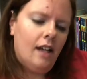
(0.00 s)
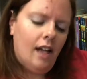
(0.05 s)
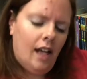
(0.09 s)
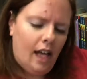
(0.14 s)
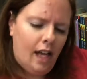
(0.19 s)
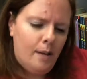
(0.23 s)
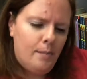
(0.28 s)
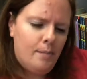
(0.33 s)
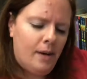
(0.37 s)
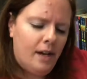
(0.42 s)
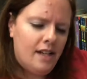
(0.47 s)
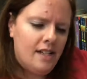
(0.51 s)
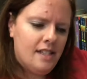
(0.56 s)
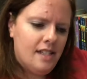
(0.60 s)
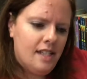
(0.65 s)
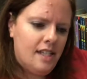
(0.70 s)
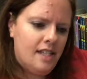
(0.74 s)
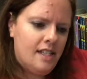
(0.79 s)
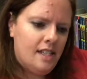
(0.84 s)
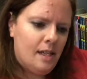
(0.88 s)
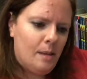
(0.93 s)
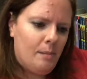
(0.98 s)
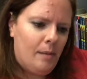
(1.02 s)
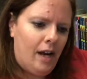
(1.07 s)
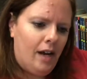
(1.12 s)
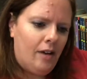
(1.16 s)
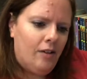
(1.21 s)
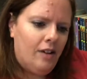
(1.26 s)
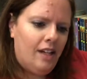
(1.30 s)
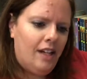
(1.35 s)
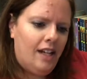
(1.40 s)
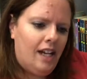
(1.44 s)
"Hi, Pugsy," said
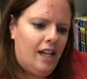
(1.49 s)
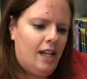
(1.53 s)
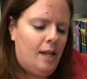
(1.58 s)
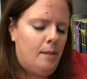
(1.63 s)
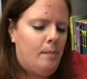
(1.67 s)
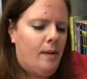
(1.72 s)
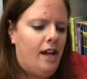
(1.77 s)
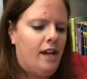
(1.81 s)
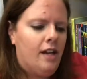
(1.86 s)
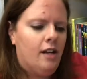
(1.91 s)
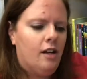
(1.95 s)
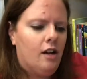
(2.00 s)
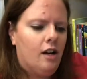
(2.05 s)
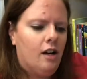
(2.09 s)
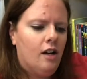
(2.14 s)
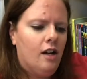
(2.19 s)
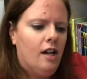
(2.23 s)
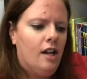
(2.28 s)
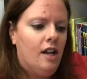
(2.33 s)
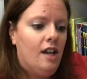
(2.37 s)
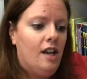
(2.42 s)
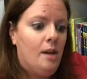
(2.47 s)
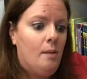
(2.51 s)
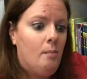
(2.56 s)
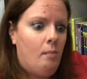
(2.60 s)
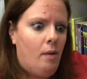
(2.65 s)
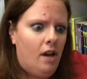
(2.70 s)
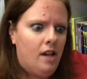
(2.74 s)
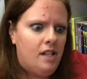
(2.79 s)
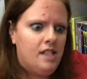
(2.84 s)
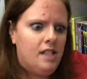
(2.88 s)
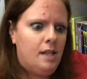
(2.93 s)
Myron, and he petted her.
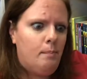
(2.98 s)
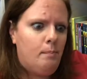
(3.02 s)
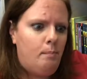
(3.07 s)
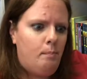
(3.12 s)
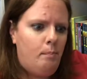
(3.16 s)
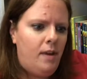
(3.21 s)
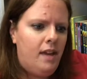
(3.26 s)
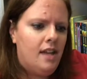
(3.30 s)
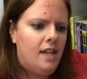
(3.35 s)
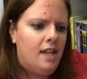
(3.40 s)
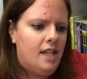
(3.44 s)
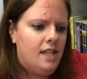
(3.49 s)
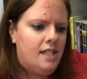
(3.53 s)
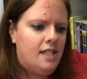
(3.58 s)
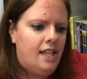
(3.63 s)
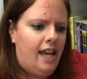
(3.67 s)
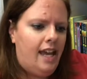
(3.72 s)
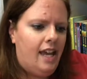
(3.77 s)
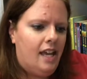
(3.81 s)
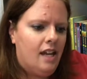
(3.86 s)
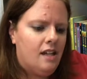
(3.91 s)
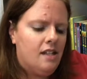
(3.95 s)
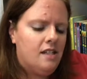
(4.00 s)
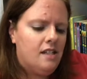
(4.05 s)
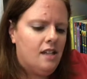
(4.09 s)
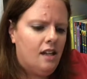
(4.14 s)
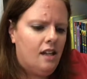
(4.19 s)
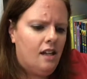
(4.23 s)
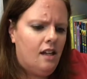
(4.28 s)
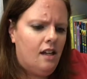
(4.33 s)
Pugsy bit his hand.